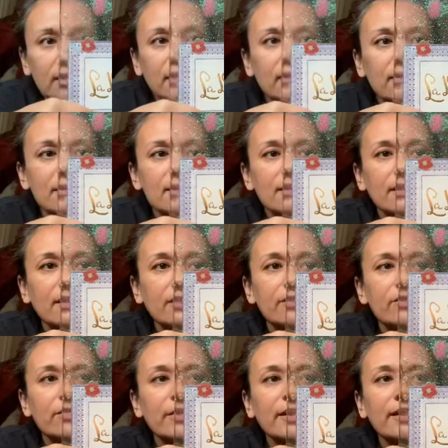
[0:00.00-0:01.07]
stickers
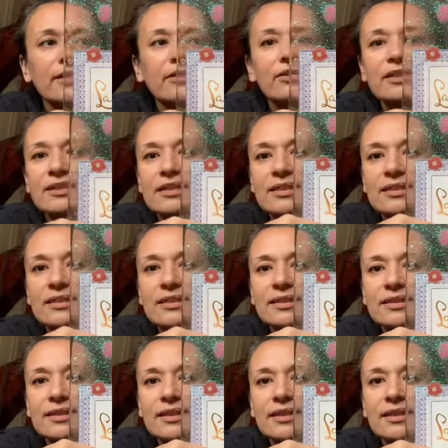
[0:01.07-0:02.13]
right here. This is the
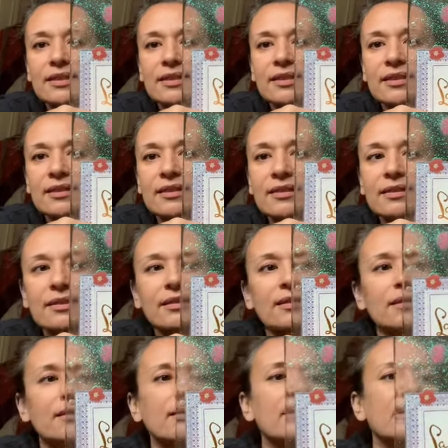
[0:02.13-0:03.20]
sun, a